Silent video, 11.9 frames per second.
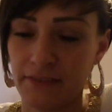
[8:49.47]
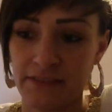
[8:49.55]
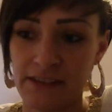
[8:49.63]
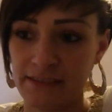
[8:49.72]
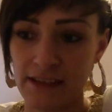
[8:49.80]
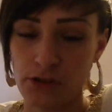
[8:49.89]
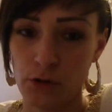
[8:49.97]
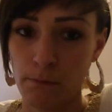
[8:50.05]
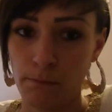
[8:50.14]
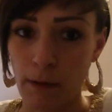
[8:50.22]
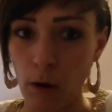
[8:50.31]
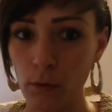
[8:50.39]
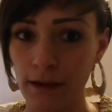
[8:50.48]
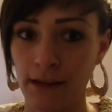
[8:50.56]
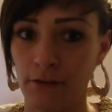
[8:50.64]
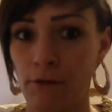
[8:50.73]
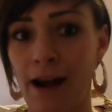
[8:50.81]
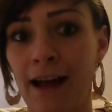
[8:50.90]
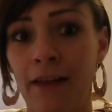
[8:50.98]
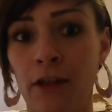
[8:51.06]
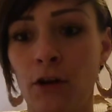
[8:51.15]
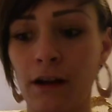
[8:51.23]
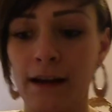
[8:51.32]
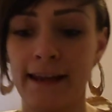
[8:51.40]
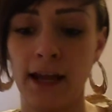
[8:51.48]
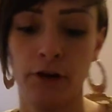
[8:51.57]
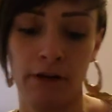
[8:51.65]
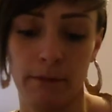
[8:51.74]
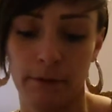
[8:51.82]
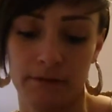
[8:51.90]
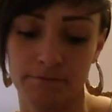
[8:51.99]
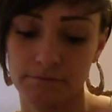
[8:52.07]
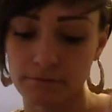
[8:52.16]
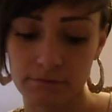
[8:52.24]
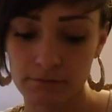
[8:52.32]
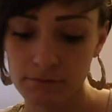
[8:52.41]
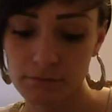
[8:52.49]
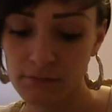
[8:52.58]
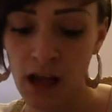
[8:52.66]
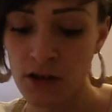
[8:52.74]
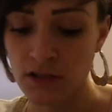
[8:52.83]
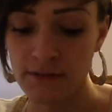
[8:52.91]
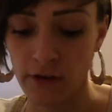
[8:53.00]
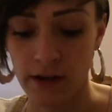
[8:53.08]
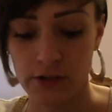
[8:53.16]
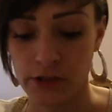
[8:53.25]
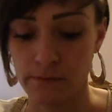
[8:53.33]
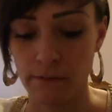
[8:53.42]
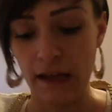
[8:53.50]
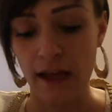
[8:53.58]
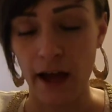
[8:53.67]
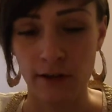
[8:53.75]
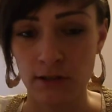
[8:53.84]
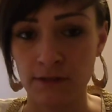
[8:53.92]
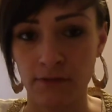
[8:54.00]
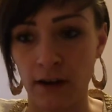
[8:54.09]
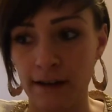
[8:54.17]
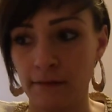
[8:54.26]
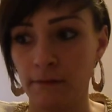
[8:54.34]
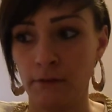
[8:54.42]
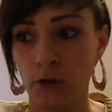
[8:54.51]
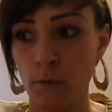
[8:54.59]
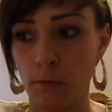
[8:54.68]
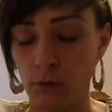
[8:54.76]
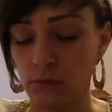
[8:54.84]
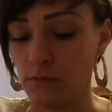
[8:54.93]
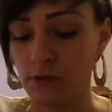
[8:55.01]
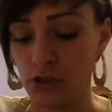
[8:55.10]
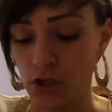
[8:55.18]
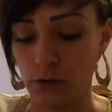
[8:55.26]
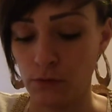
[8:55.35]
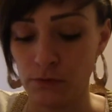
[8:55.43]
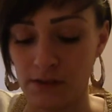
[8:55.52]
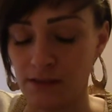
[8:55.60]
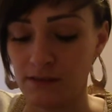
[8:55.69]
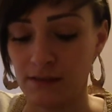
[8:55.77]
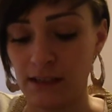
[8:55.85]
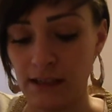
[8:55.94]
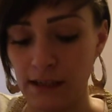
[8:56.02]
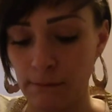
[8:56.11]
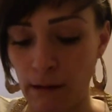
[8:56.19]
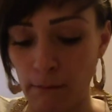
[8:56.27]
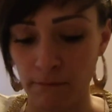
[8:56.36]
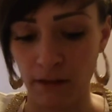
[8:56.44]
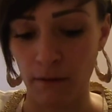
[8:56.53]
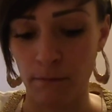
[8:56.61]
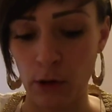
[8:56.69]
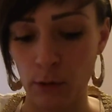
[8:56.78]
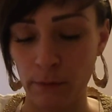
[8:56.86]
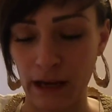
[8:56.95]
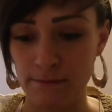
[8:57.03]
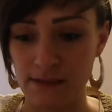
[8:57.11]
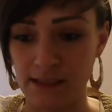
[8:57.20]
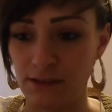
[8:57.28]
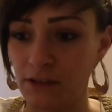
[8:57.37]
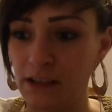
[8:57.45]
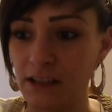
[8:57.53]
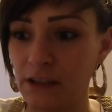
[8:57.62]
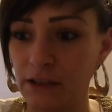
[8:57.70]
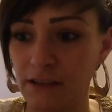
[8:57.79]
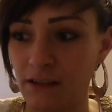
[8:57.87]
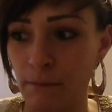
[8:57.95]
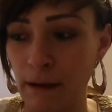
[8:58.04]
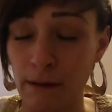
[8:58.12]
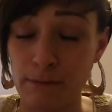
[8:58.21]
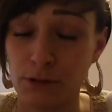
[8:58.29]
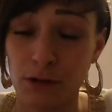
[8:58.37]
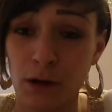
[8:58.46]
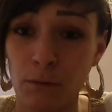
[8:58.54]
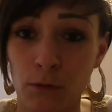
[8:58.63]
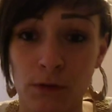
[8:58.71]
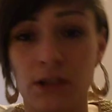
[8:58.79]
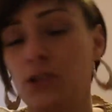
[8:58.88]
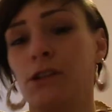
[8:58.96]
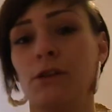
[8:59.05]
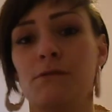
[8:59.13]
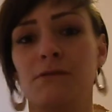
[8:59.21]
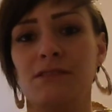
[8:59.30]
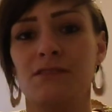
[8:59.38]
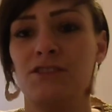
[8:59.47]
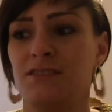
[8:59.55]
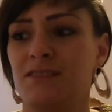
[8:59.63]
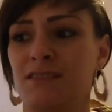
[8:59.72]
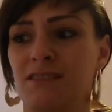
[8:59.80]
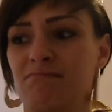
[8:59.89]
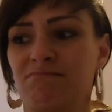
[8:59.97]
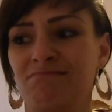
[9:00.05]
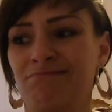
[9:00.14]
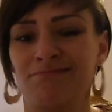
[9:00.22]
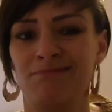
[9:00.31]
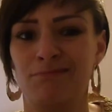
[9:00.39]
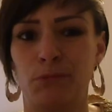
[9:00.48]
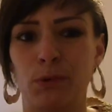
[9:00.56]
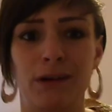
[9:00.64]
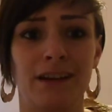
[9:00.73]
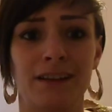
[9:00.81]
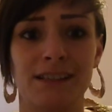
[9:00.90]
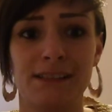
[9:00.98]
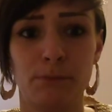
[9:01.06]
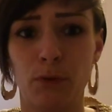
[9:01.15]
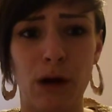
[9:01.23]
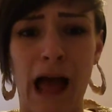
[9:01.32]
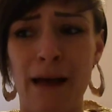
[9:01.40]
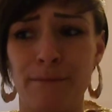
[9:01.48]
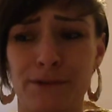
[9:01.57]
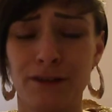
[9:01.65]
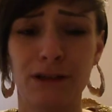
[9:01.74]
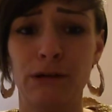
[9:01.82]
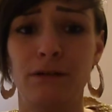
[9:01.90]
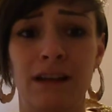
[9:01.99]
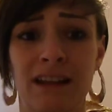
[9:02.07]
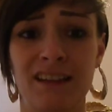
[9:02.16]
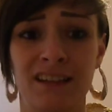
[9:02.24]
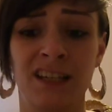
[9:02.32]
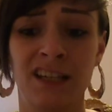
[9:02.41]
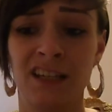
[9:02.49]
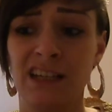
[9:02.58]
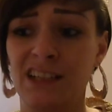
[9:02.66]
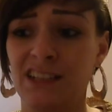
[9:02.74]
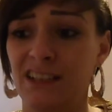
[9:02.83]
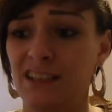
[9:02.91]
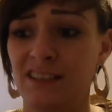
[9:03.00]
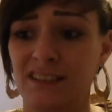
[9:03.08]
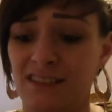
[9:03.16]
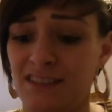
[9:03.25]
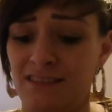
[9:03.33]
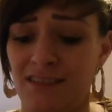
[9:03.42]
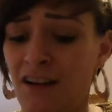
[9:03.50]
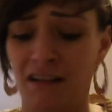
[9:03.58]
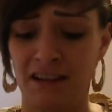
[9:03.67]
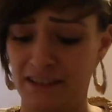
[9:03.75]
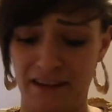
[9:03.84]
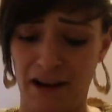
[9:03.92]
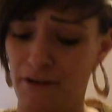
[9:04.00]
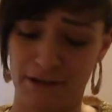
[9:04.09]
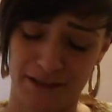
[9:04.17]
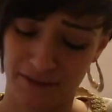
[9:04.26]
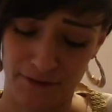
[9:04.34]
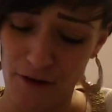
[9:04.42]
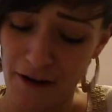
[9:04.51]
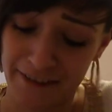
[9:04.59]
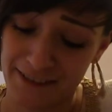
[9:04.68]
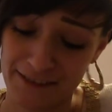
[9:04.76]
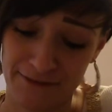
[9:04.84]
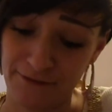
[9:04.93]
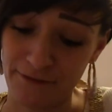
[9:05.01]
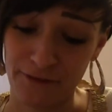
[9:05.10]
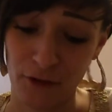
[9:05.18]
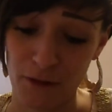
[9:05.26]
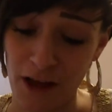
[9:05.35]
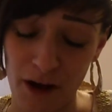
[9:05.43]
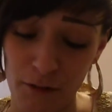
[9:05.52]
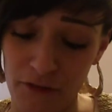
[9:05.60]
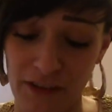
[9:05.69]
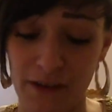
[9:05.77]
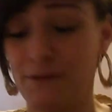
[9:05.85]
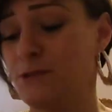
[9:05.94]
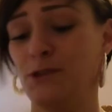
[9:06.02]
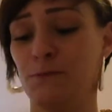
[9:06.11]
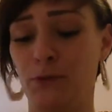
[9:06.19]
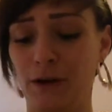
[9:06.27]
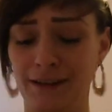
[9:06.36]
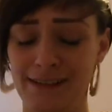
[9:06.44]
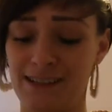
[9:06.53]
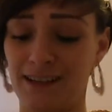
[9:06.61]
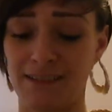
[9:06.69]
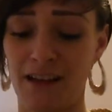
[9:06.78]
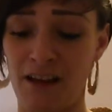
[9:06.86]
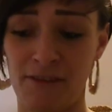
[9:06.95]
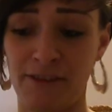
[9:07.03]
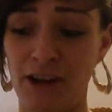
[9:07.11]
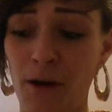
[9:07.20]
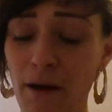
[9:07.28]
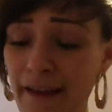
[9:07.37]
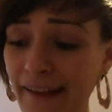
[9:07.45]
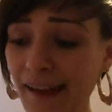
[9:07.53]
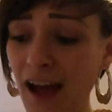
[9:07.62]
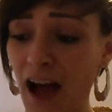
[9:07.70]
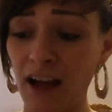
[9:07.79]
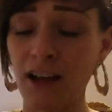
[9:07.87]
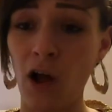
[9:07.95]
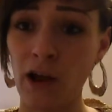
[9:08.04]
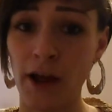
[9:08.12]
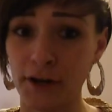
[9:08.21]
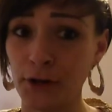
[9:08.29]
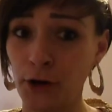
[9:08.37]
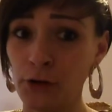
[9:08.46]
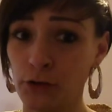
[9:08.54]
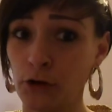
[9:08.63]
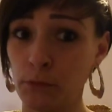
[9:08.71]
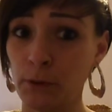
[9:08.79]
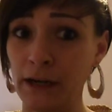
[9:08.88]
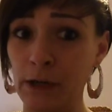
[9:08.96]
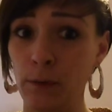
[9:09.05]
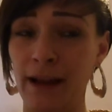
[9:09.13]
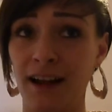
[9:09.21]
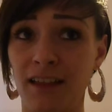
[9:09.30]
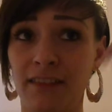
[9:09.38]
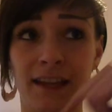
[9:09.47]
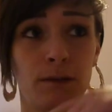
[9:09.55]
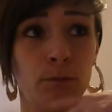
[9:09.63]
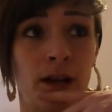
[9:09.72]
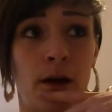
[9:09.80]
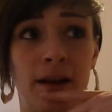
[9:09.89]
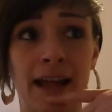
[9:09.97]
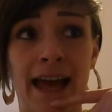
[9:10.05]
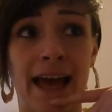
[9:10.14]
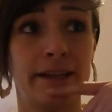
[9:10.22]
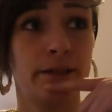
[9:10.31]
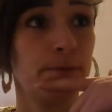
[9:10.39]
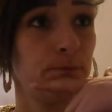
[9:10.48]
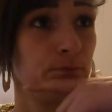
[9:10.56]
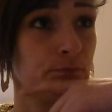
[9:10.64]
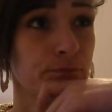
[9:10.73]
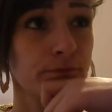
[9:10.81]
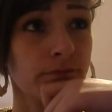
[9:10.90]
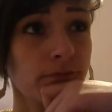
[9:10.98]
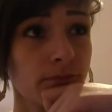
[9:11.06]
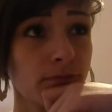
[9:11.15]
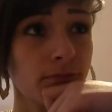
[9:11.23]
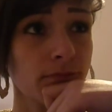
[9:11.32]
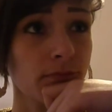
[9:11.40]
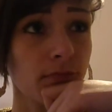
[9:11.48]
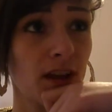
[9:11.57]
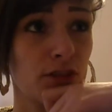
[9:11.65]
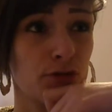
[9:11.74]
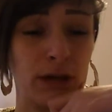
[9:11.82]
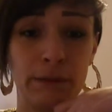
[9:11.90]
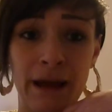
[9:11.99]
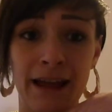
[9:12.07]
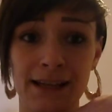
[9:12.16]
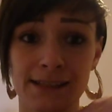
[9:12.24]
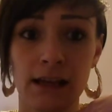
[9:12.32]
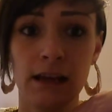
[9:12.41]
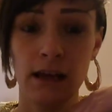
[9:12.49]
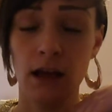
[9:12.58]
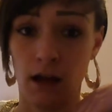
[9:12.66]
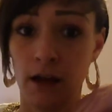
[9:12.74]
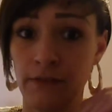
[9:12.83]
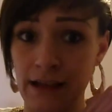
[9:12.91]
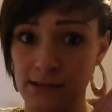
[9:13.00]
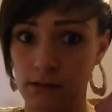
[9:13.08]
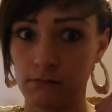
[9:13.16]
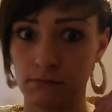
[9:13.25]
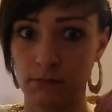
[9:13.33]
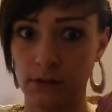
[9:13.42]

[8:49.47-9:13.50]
they're too bulky and round. They're not going to get a grip. And I just find newborn shoes and like putting babies in, like babies who can't walk in shoes, is just pointless. Absolutely. I I just thought the whole thing was just pointless. I think I kind of cottoned on pretty quick. I think we only had 3 pairs, and that's